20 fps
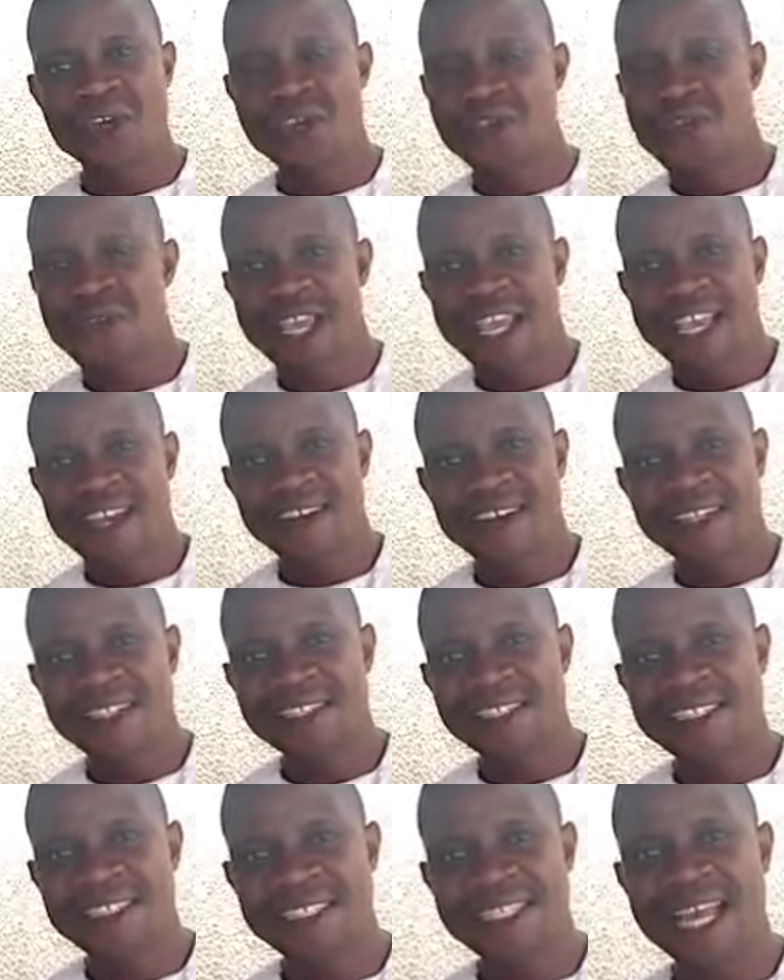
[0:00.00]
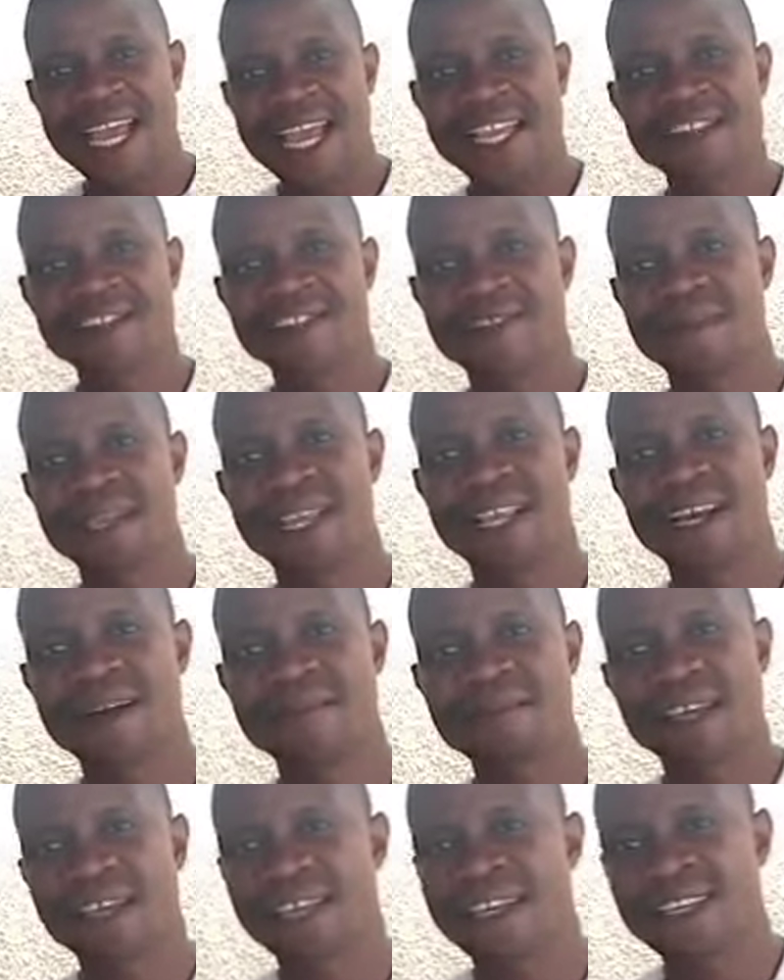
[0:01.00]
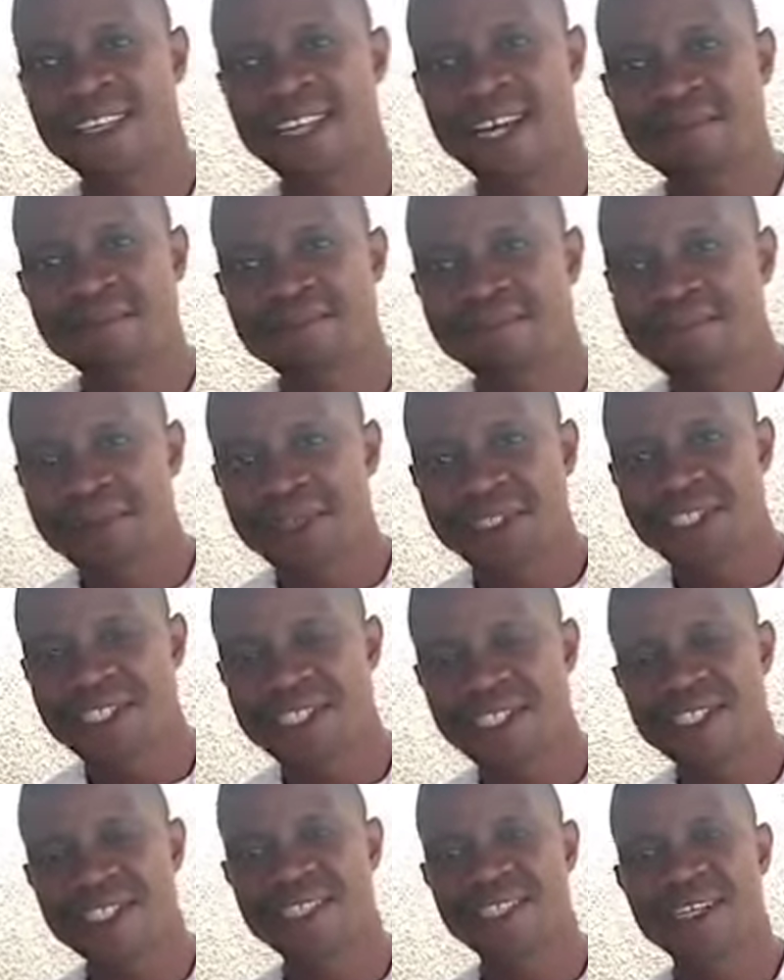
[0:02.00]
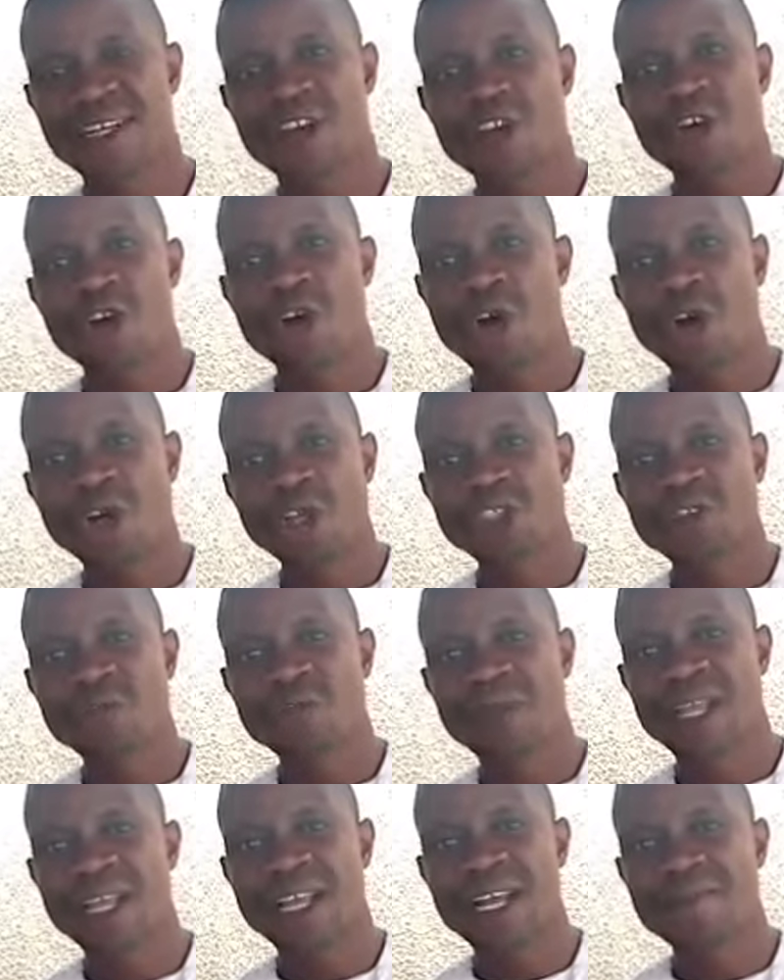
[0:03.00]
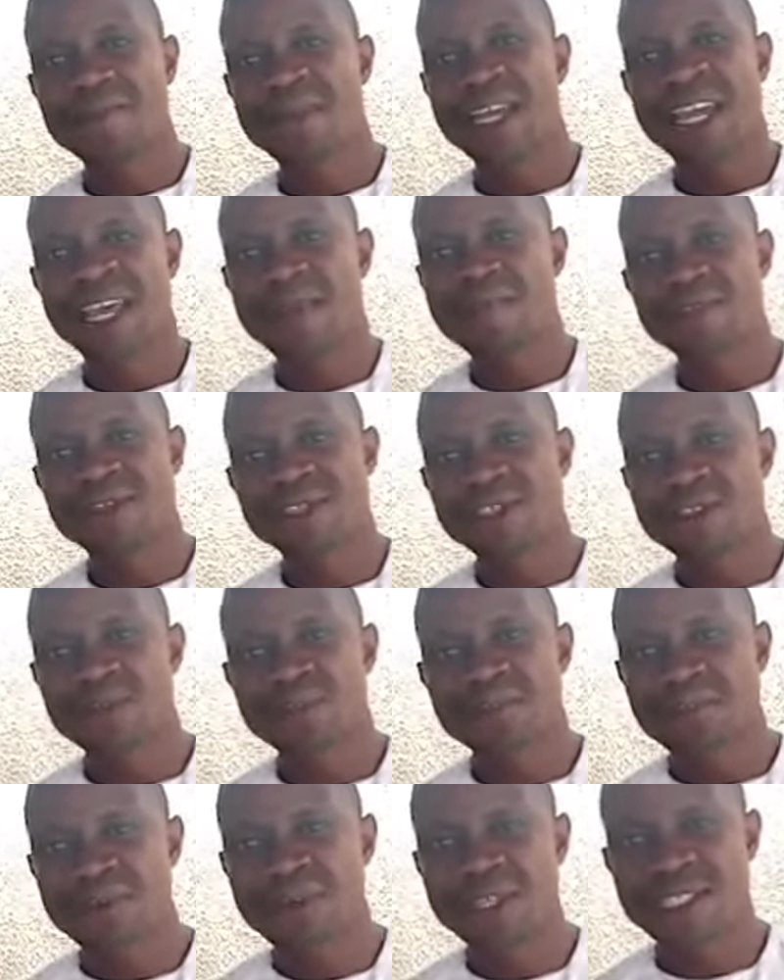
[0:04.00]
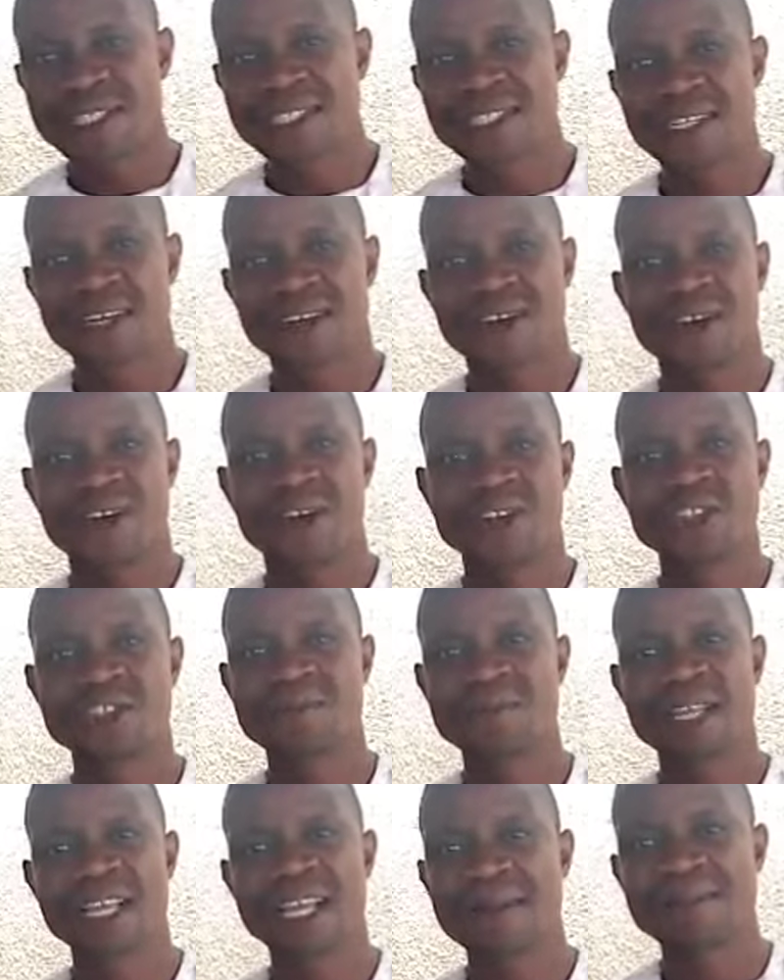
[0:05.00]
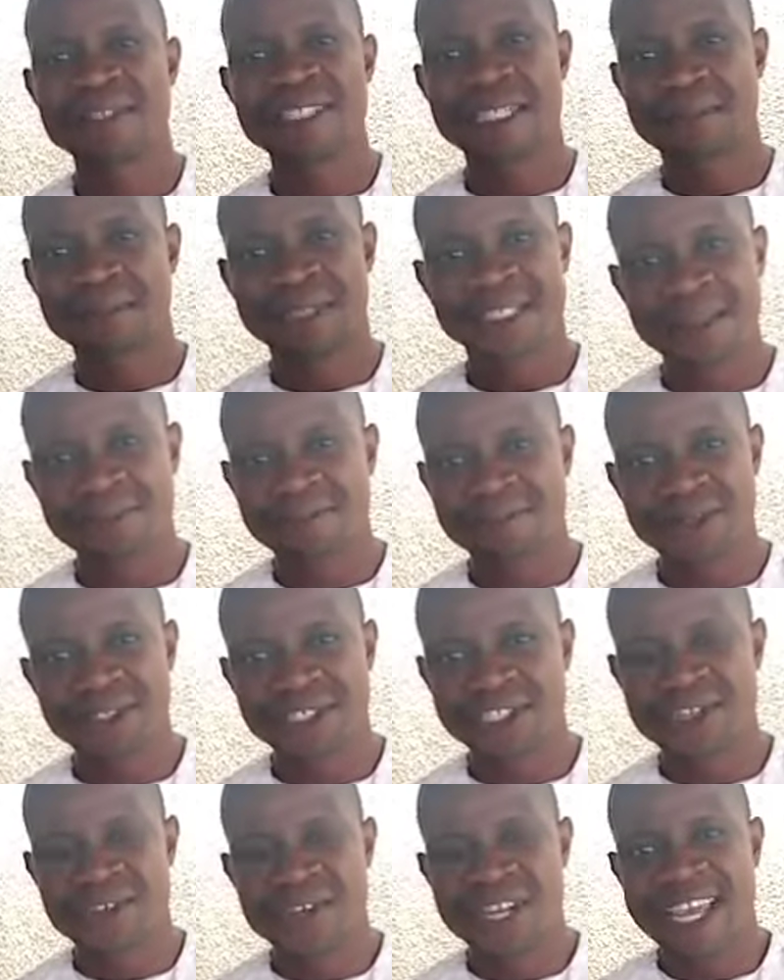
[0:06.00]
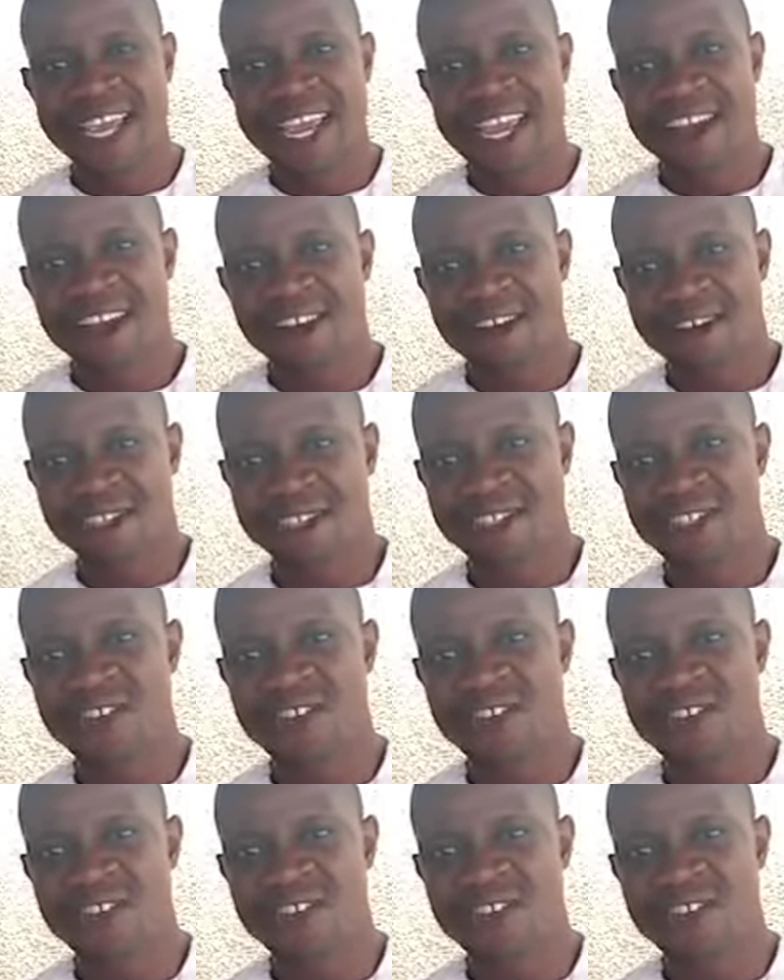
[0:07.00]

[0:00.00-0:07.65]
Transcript: You cannot decide to become a dumb priest or to become a Hebioso priest or to become a Sapata priest. You cannot.